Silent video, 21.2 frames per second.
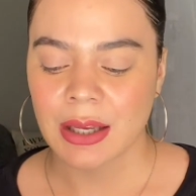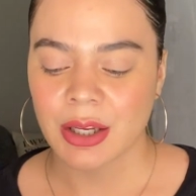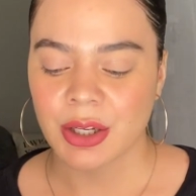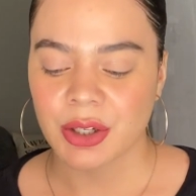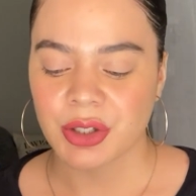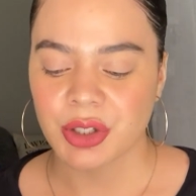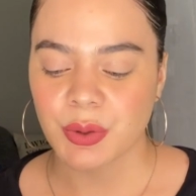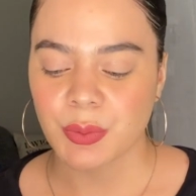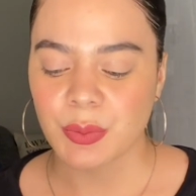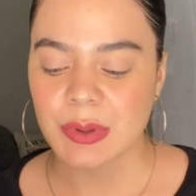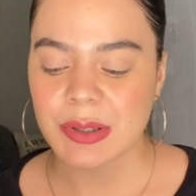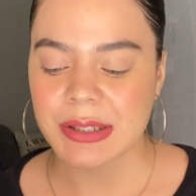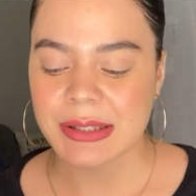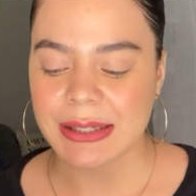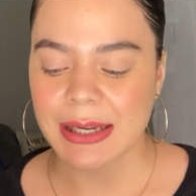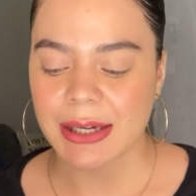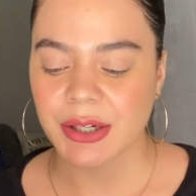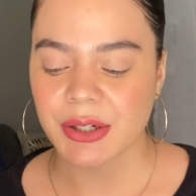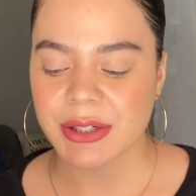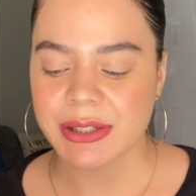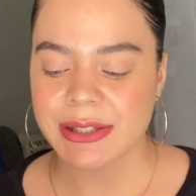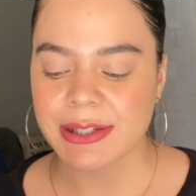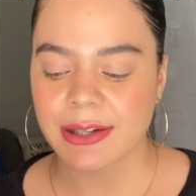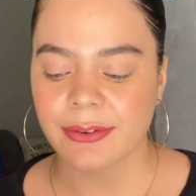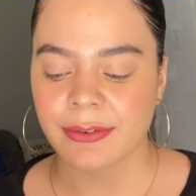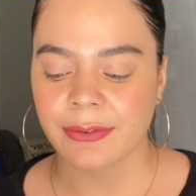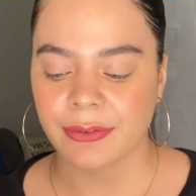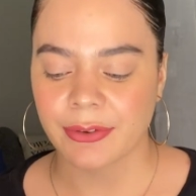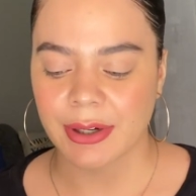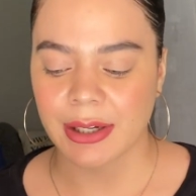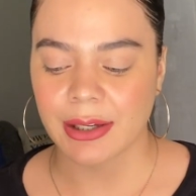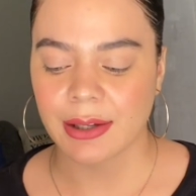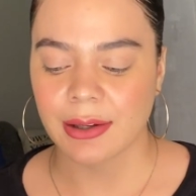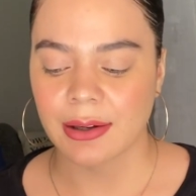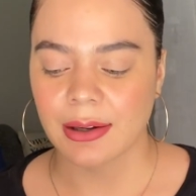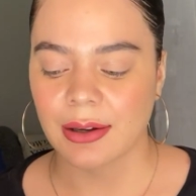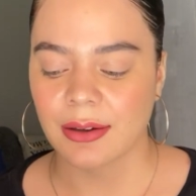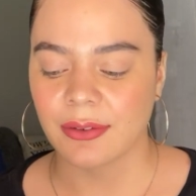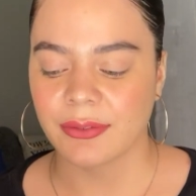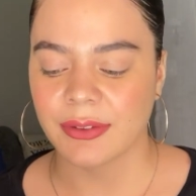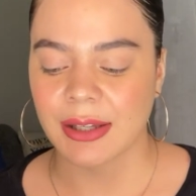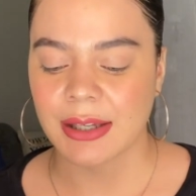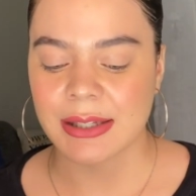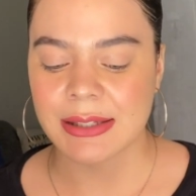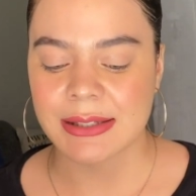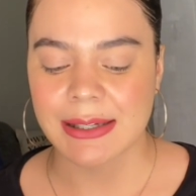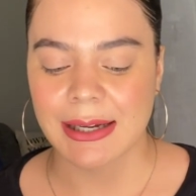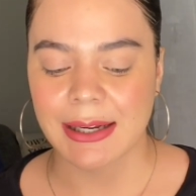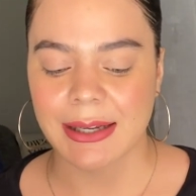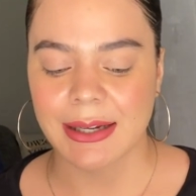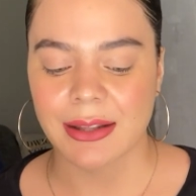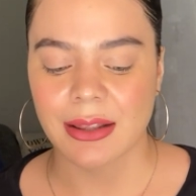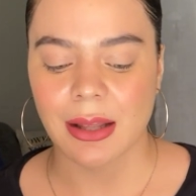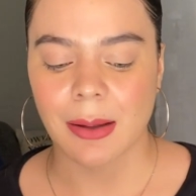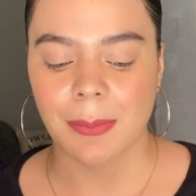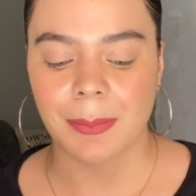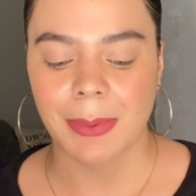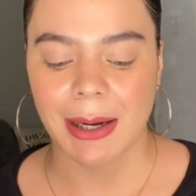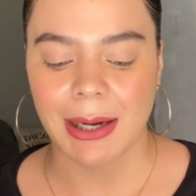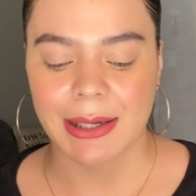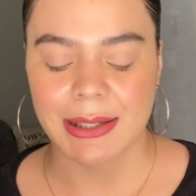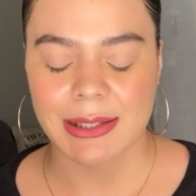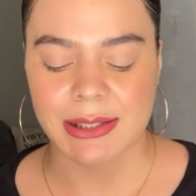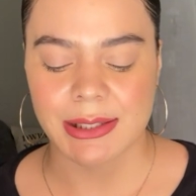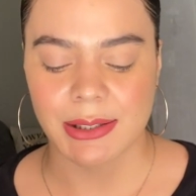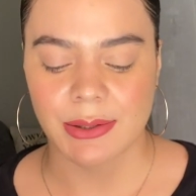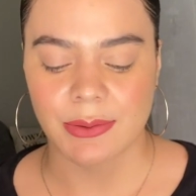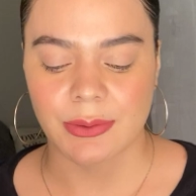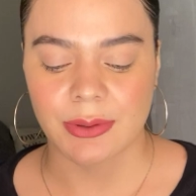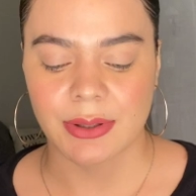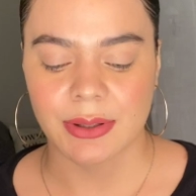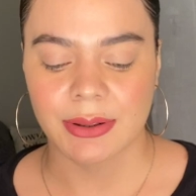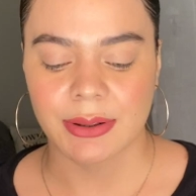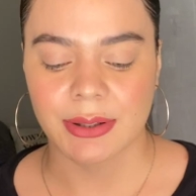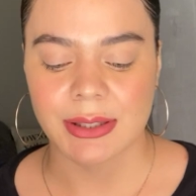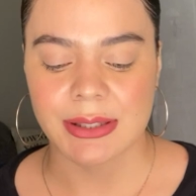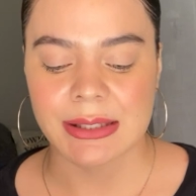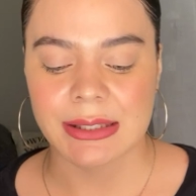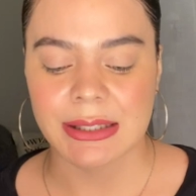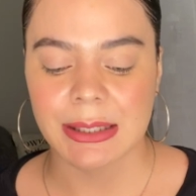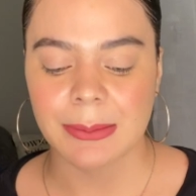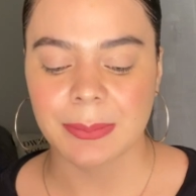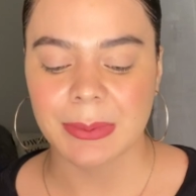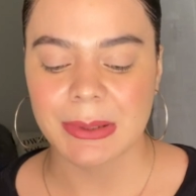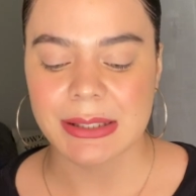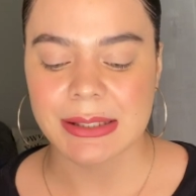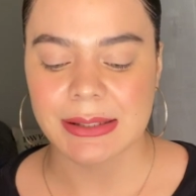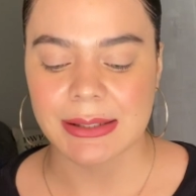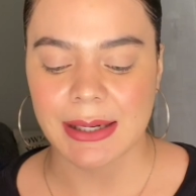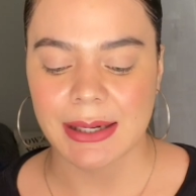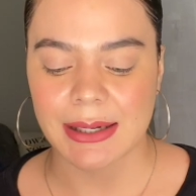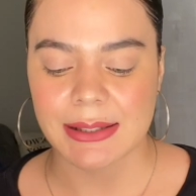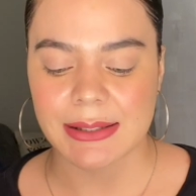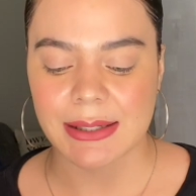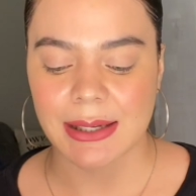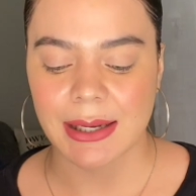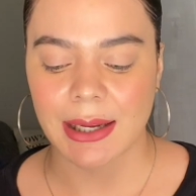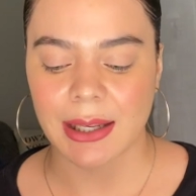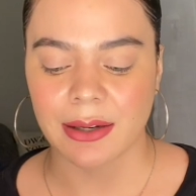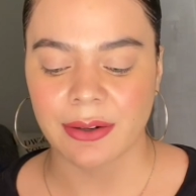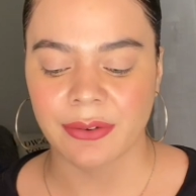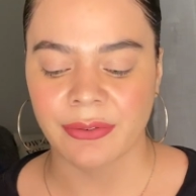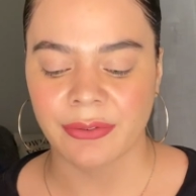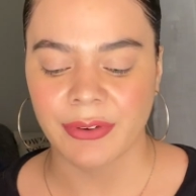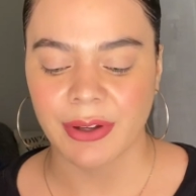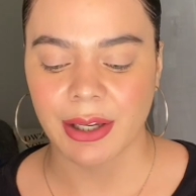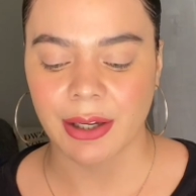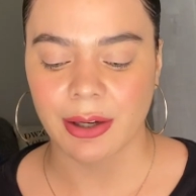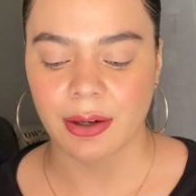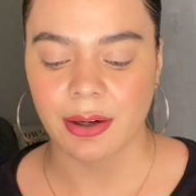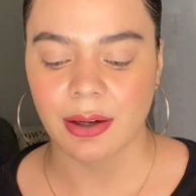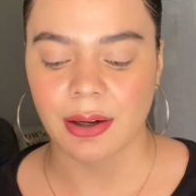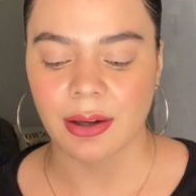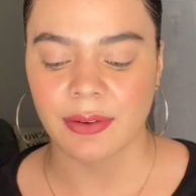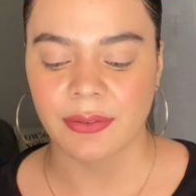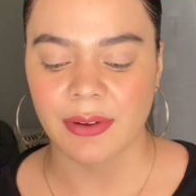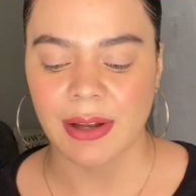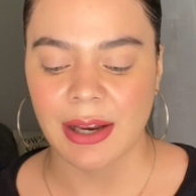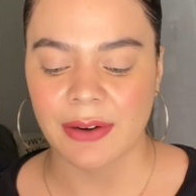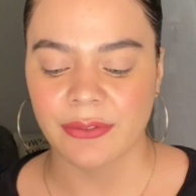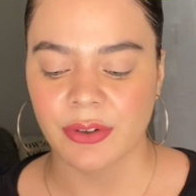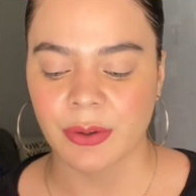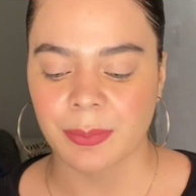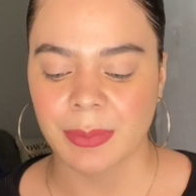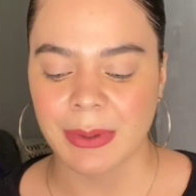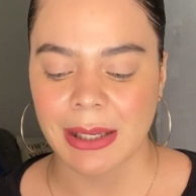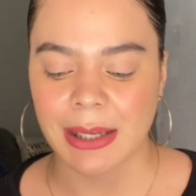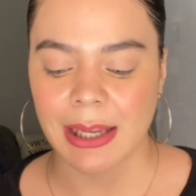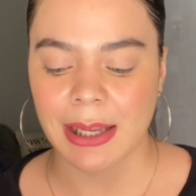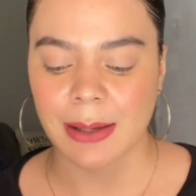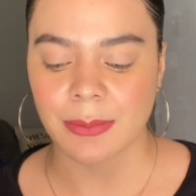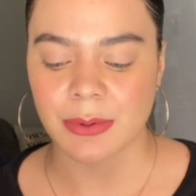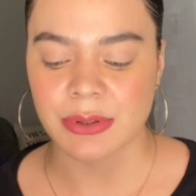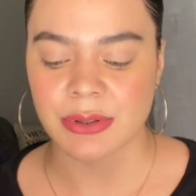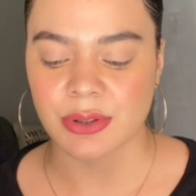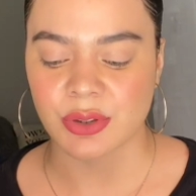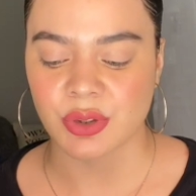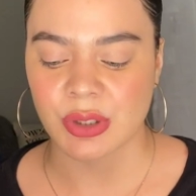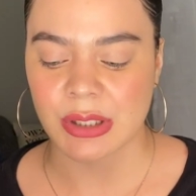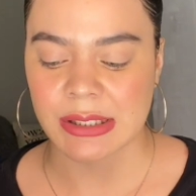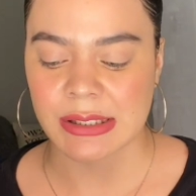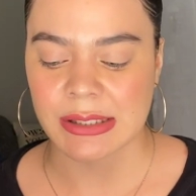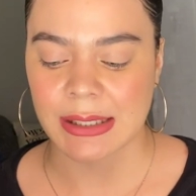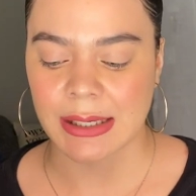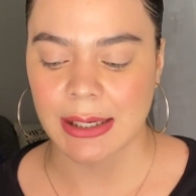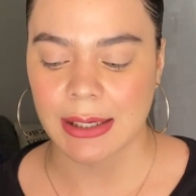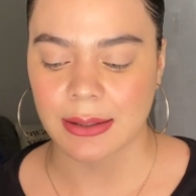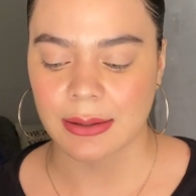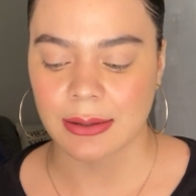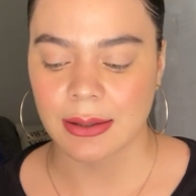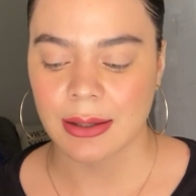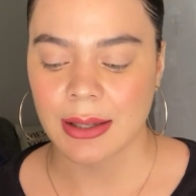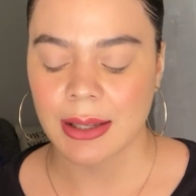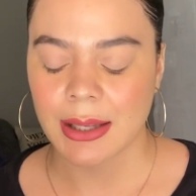You will set yourself free of the anxiety that binds you, the sleepless nights, and fear of ever being able to trust again.